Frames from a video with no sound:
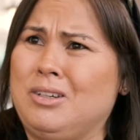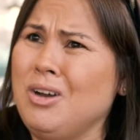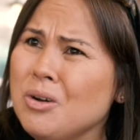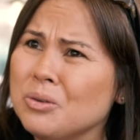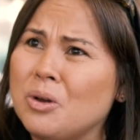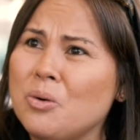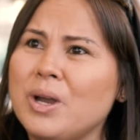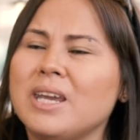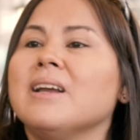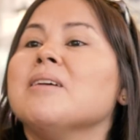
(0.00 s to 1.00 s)
No
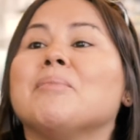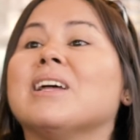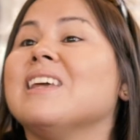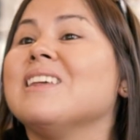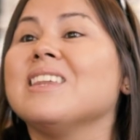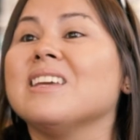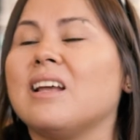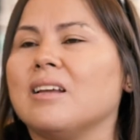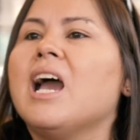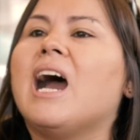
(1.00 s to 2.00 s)
way. But they think
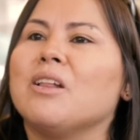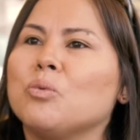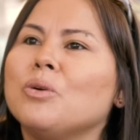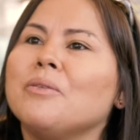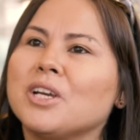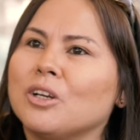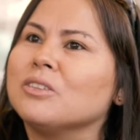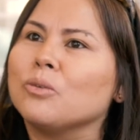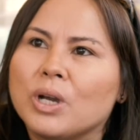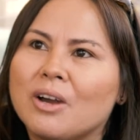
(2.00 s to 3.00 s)
that, and we are,
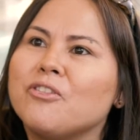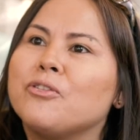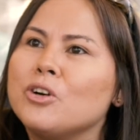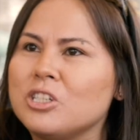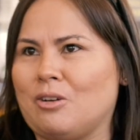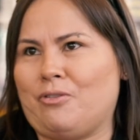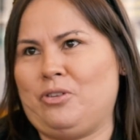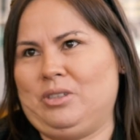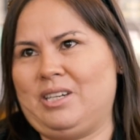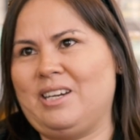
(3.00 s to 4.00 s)
because we have fusion
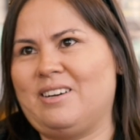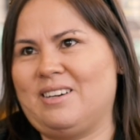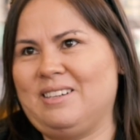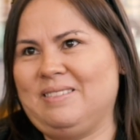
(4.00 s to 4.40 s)
food here.